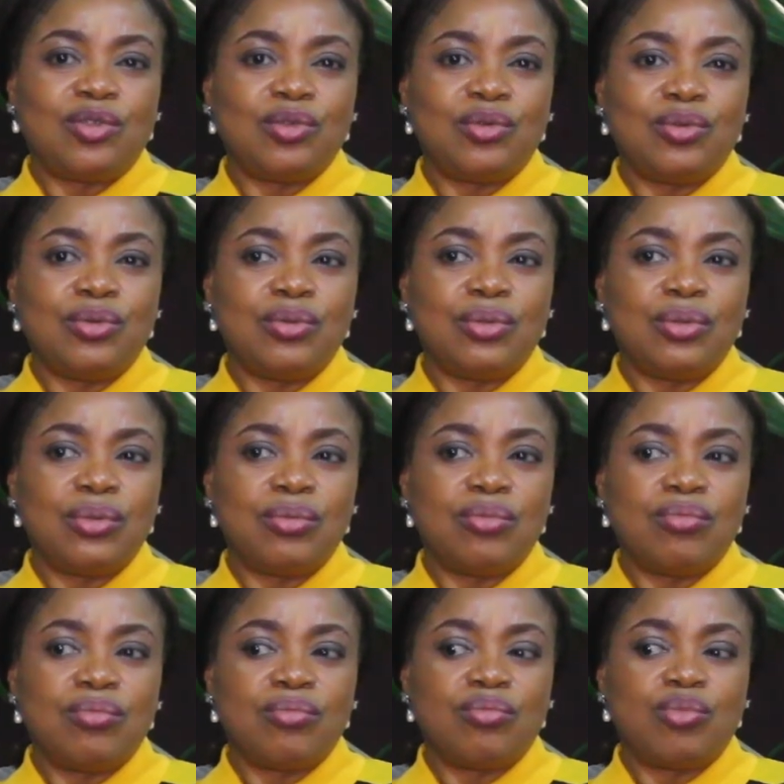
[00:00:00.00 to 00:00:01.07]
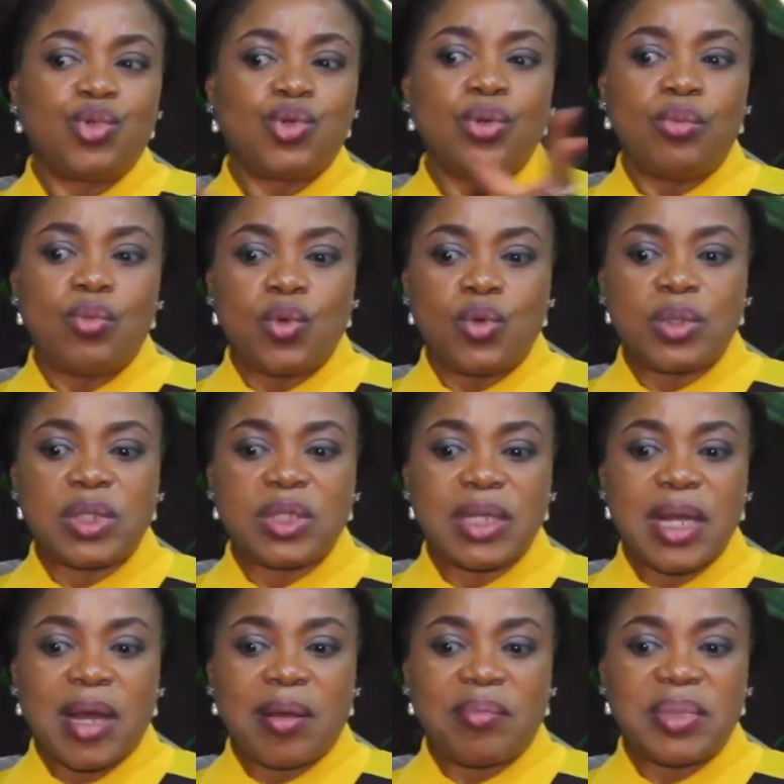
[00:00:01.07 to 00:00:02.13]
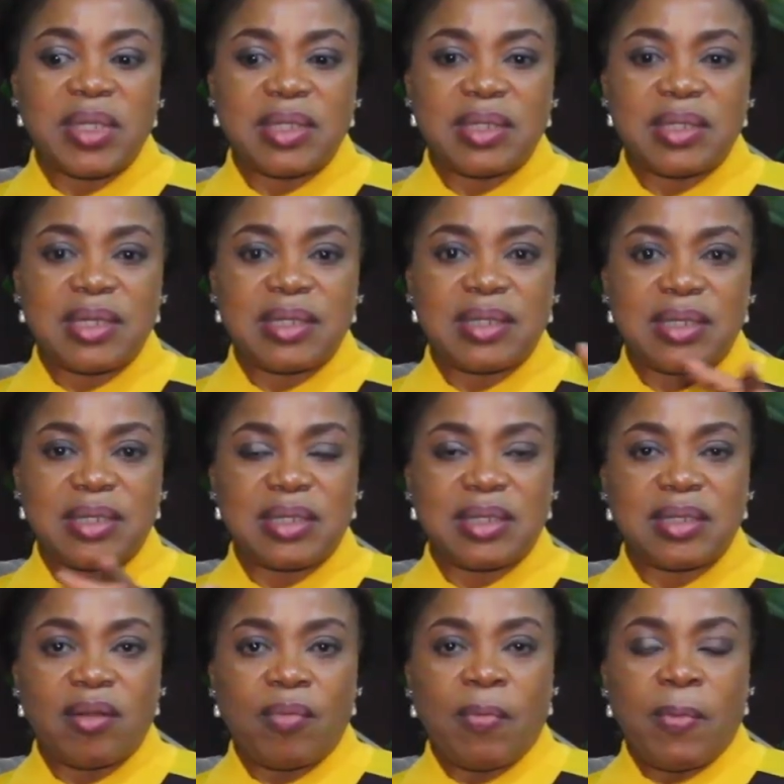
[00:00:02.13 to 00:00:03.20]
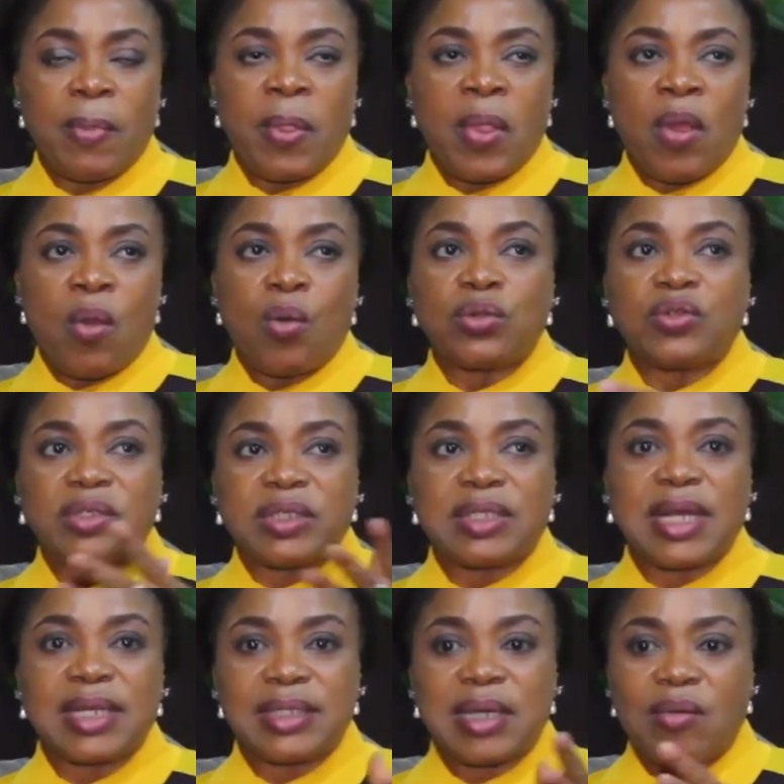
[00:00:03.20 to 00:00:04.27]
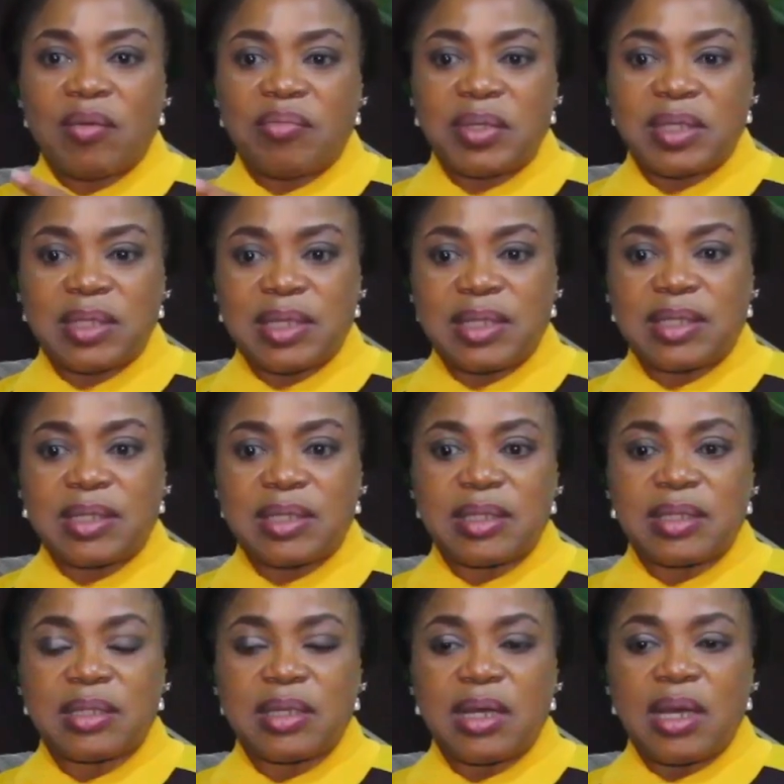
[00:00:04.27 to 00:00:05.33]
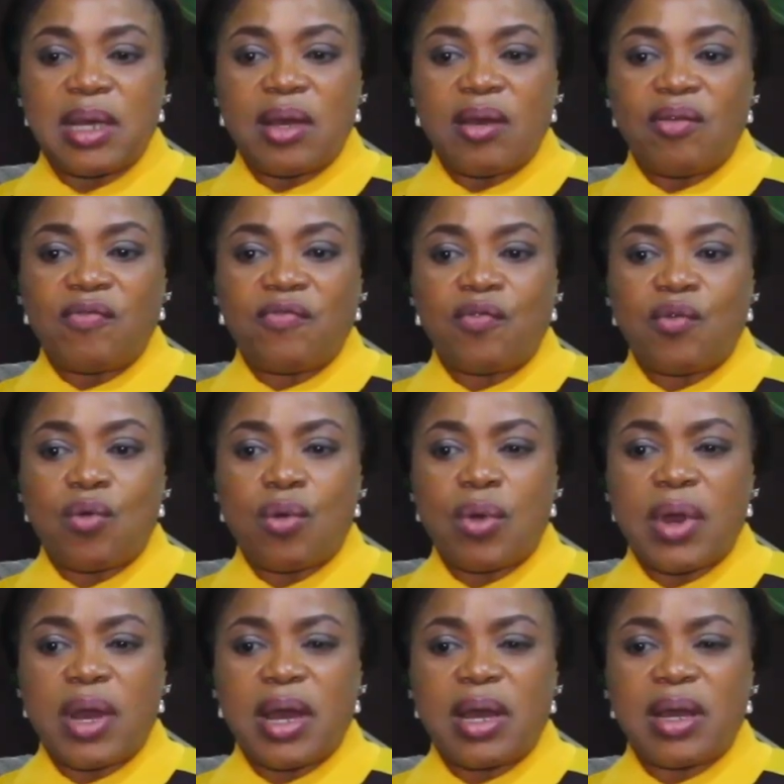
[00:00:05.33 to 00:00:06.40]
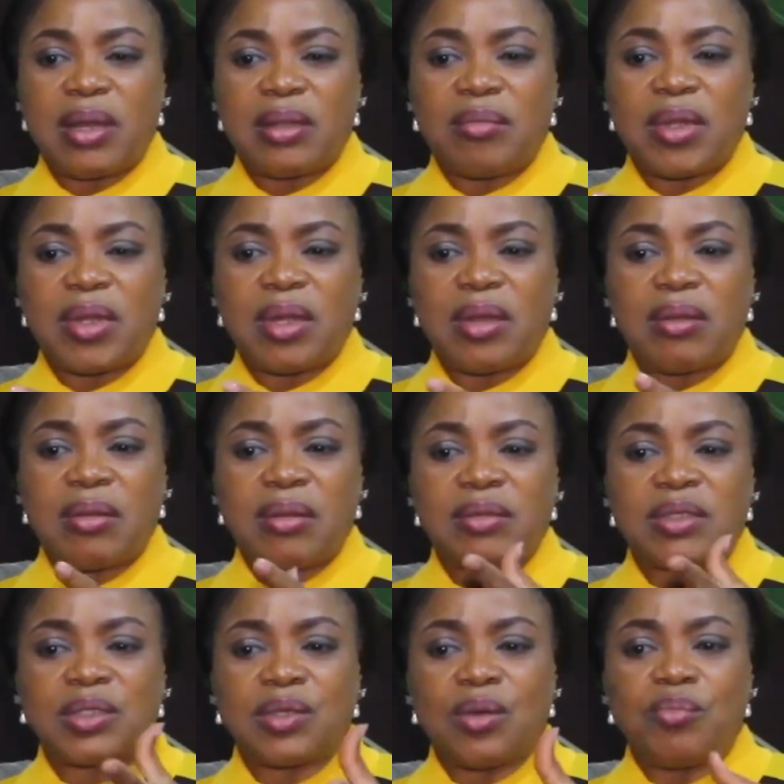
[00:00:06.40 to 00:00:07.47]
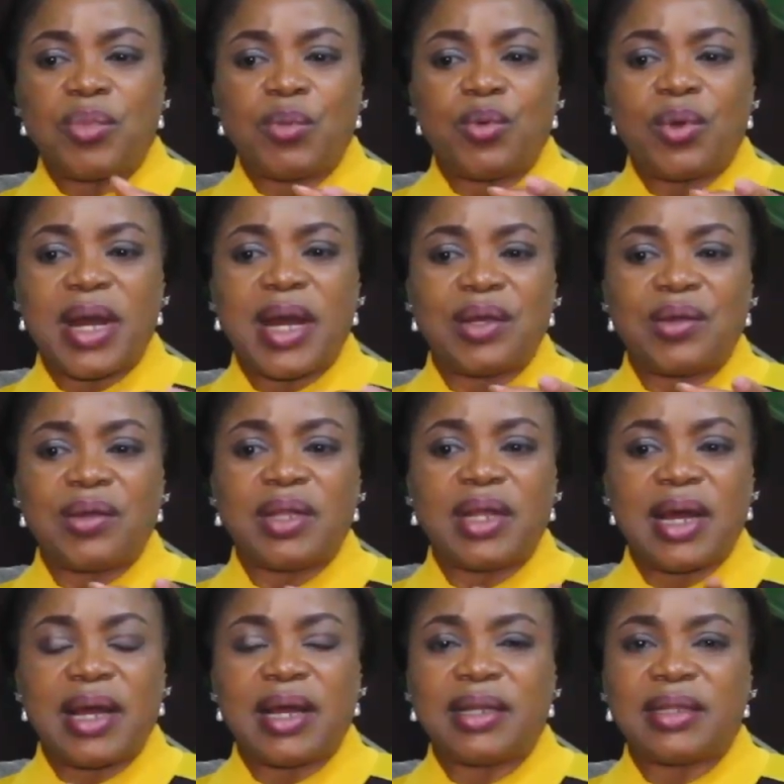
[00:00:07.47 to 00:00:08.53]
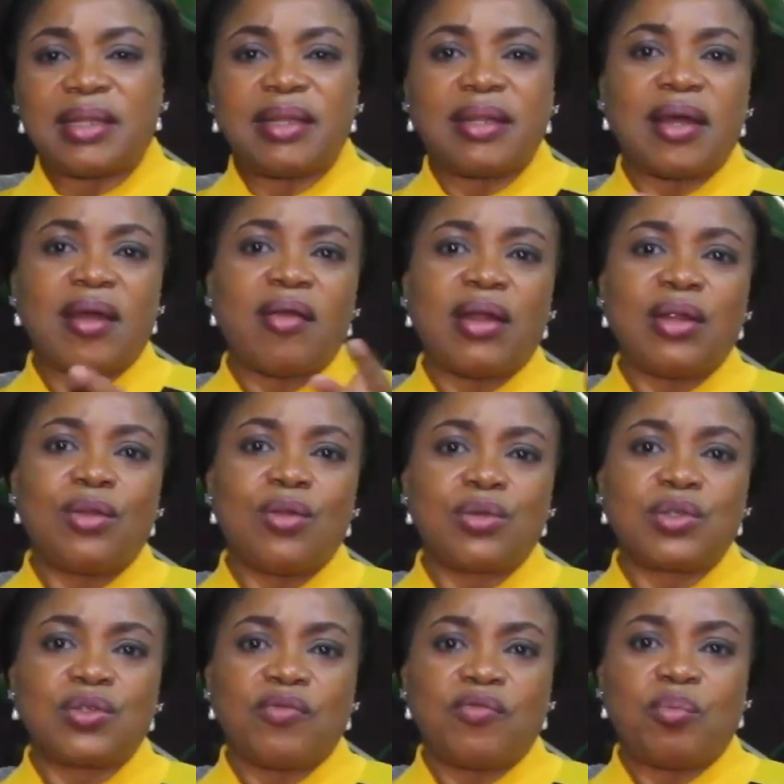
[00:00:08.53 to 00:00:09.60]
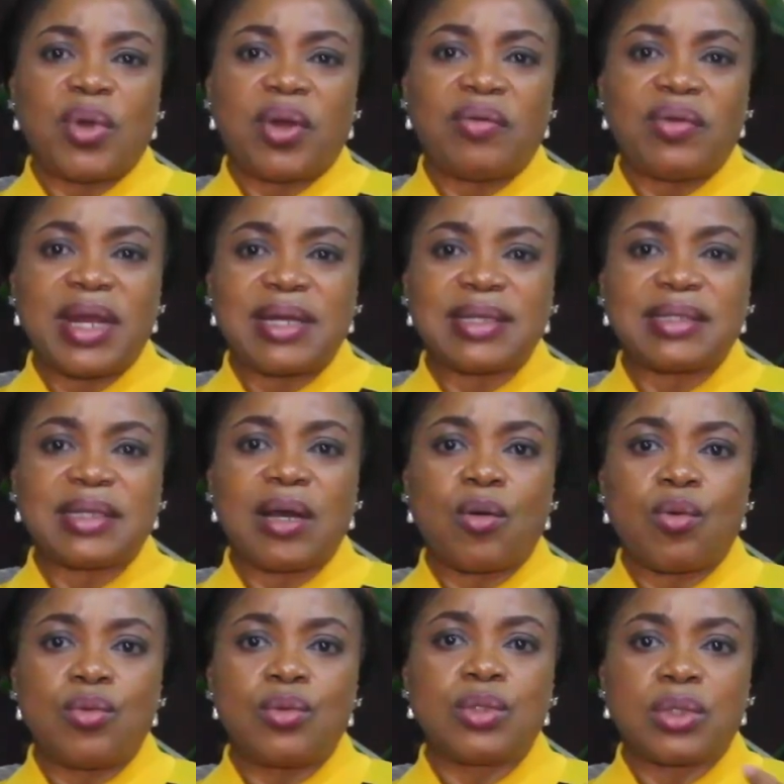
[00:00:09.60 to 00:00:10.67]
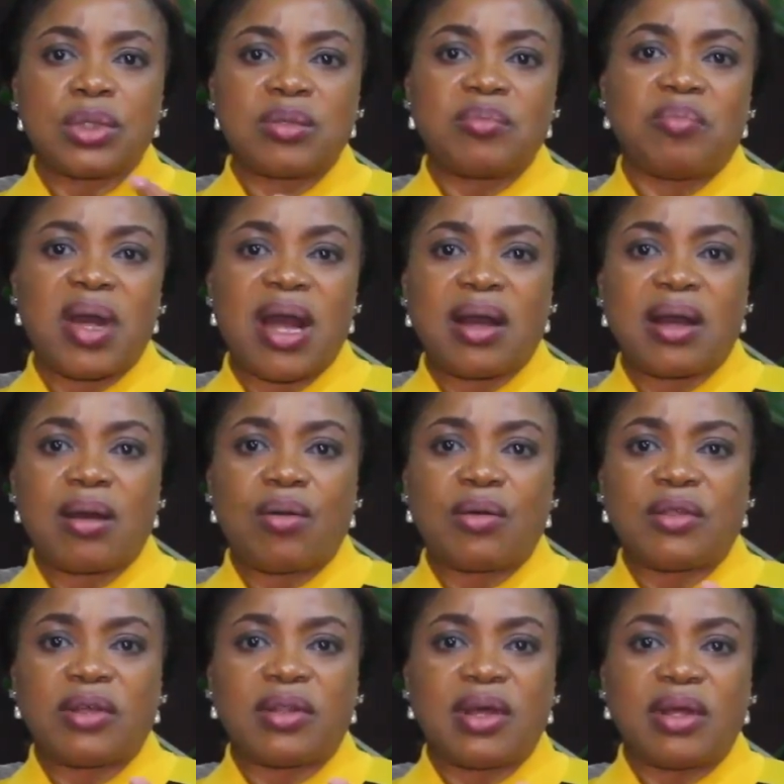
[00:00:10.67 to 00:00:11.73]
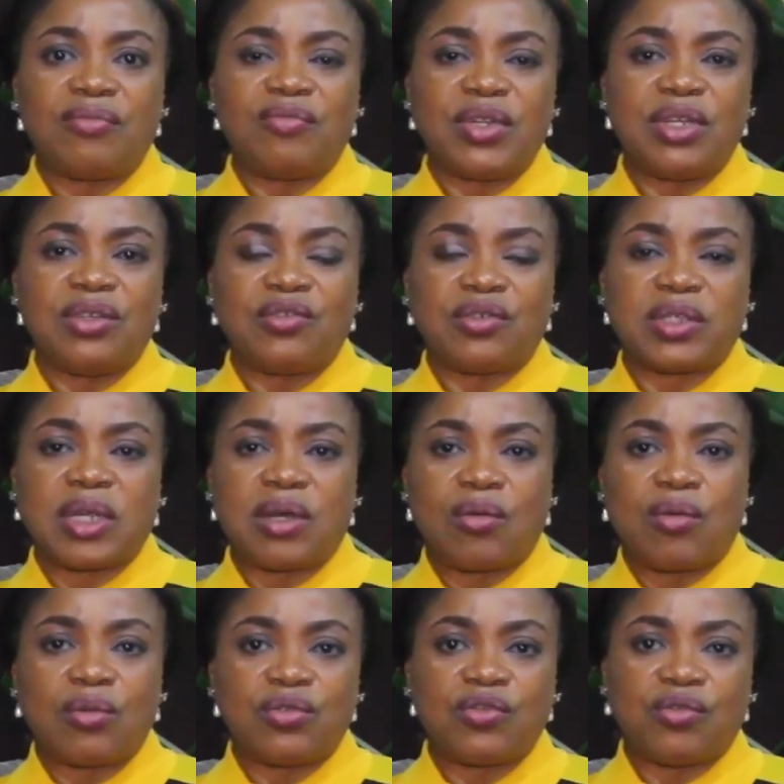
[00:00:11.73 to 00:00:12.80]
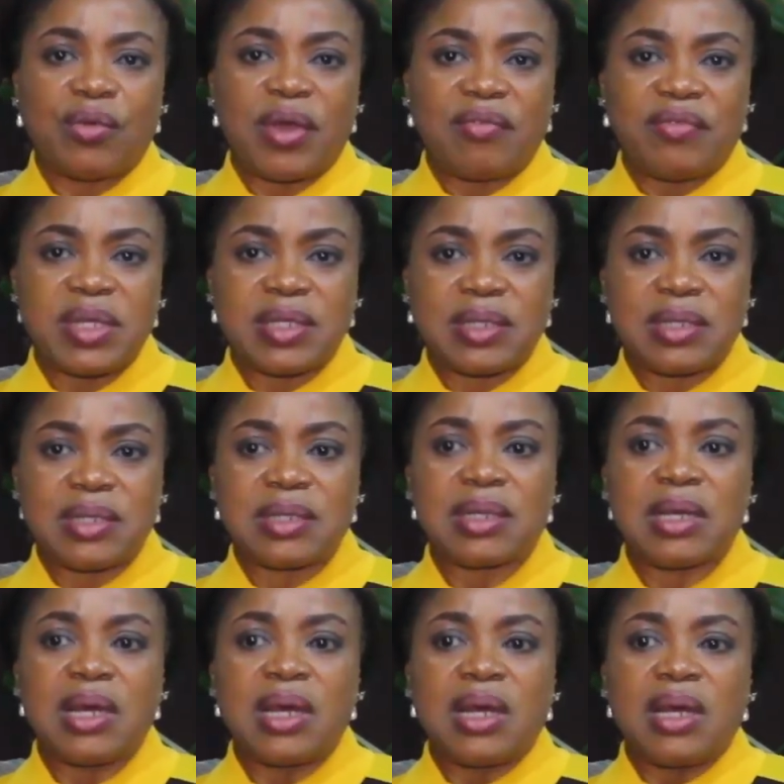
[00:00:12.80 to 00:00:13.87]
to promote our businesses or to start our businesses. For some people argue that there are lots of barriers that holds us back other than religious and cultural reasons.